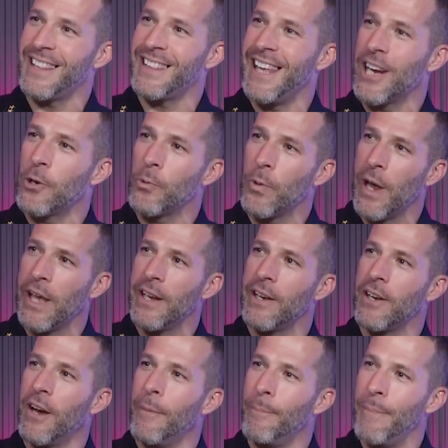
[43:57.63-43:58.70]
they
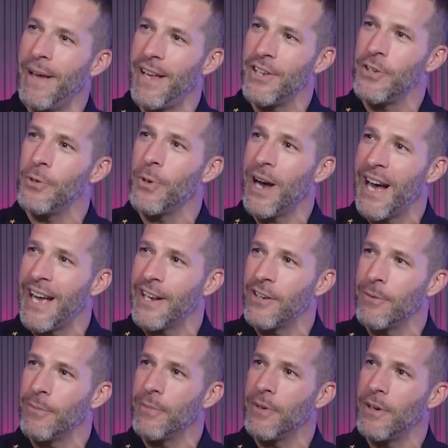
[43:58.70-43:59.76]
created a menu
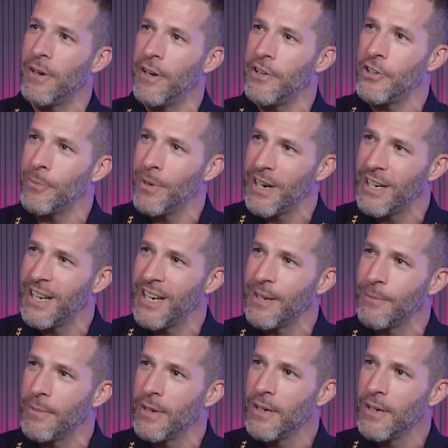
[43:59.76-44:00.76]
item under my name.